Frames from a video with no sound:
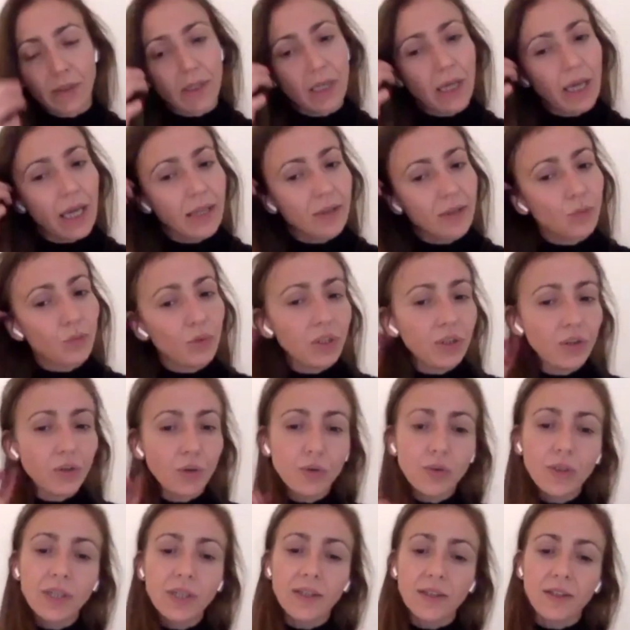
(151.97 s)
And we
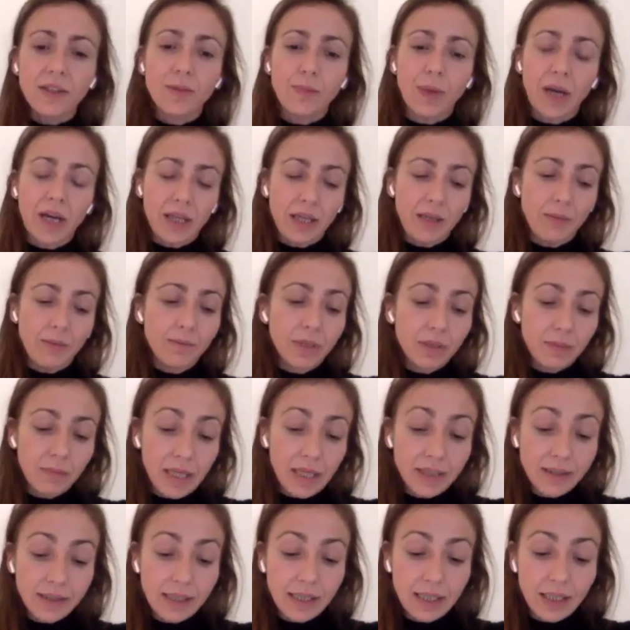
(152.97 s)
do this by
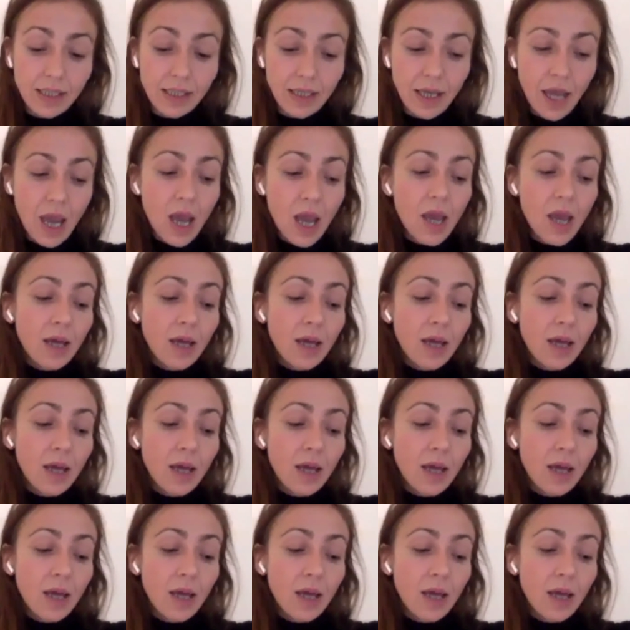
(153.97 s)
implementing